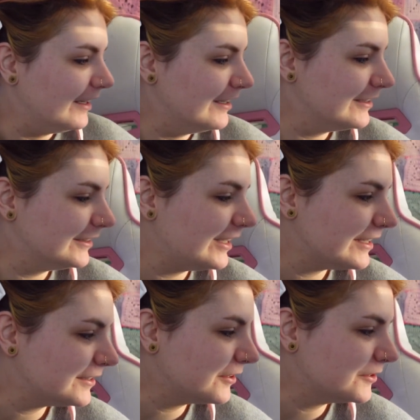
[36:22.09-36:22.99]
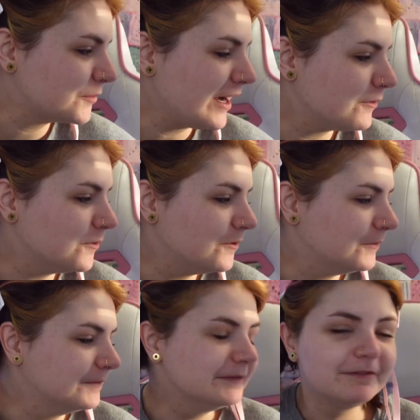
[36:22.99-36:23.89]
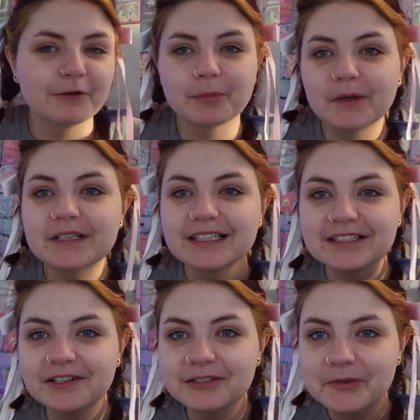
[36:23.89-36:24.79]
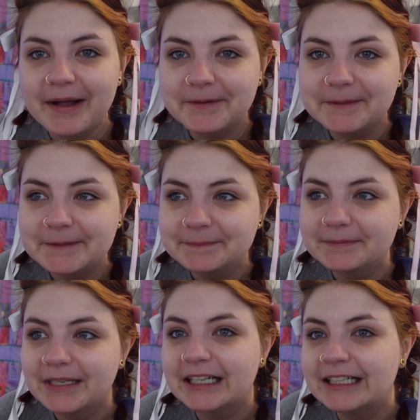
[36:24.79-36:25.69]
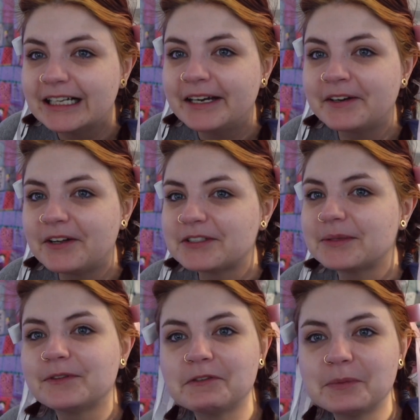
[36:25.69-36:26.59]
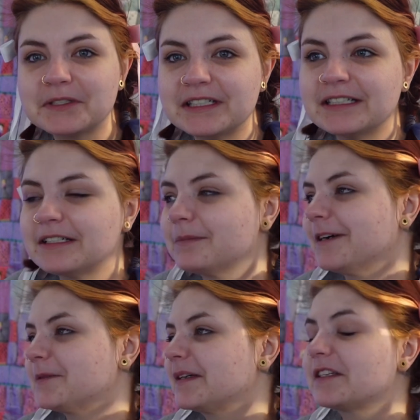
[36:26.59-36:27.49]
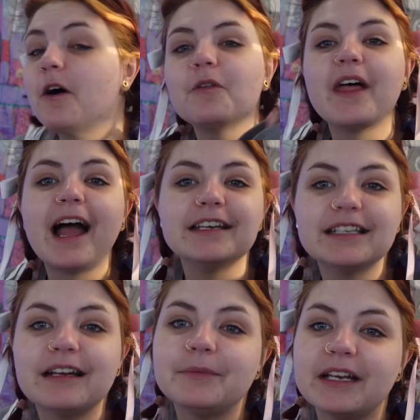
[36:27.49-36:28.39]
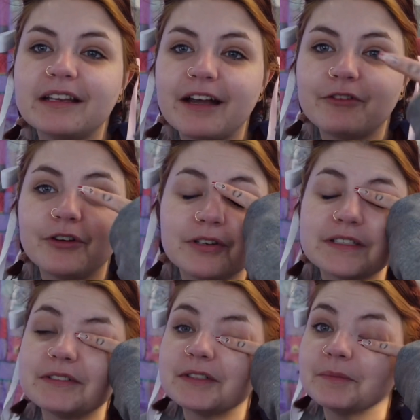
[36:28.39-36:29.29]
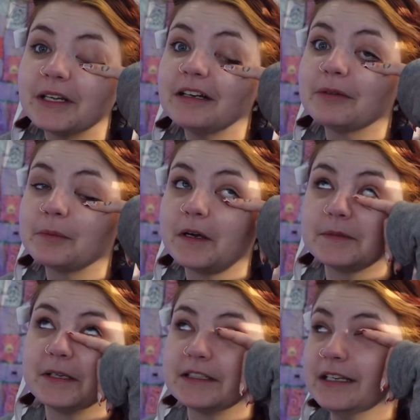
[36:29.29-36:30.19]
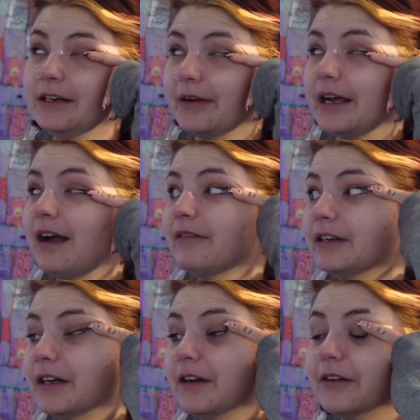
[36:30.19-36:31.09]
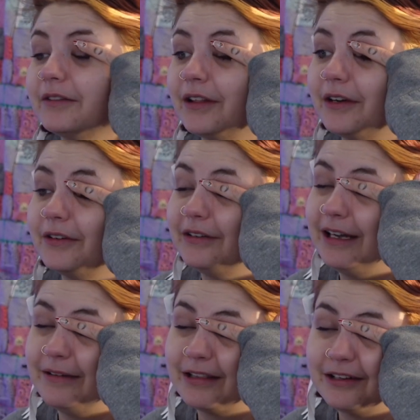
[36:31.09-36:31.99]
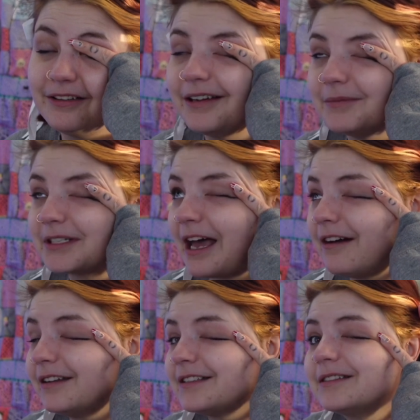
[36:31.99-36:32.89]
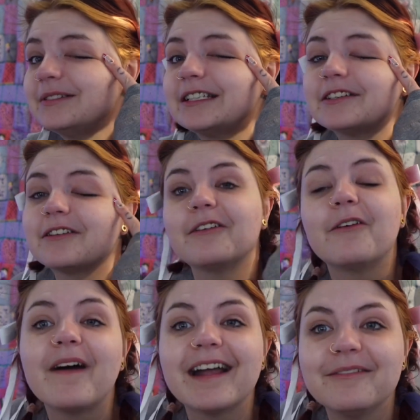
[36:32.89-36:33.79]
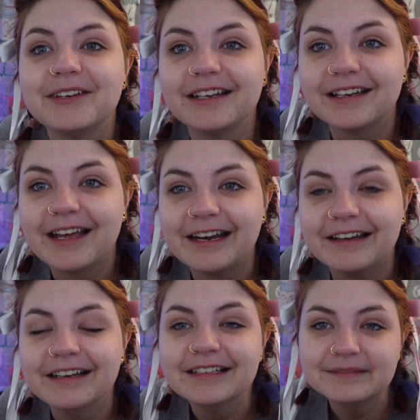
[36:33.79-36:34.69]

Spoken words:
I started Dracul. For books, I started Dracul. And also I'm 50% into the prospects. Oh, that I did update in the afternoon because I was complaining about the prospects. Anyway, I'm gonna go, though. Clearly I'm scattered. This is gonna be such an annoying update to edit.